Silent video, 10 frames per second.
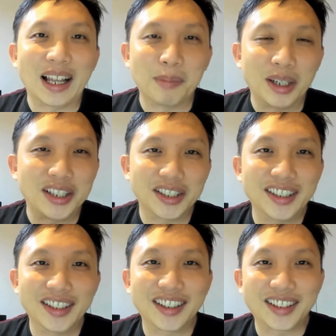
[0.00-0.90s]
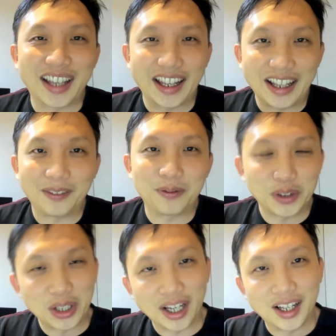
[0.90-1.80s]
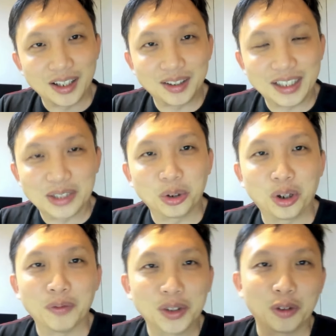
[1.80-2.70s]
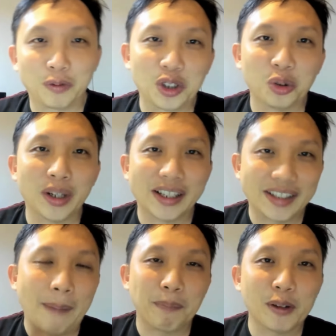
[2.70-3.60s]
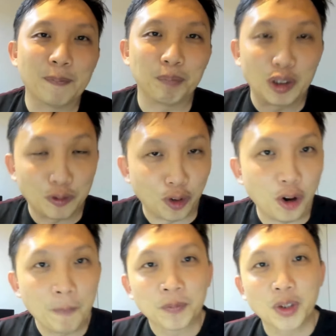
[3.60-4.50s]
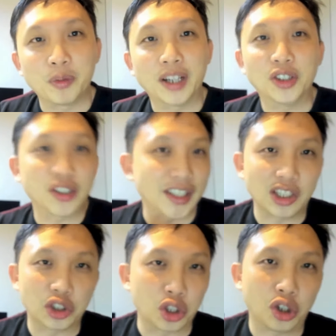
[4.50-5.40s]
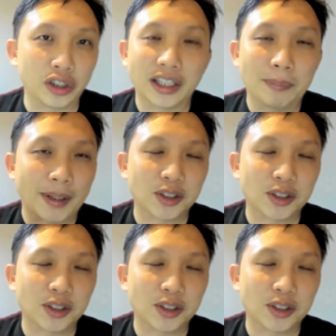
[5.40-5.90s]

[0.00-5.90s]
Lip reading: Malaysia can have leasehold convert to freehold one has happened before, right? Not just in Johor, in other parts of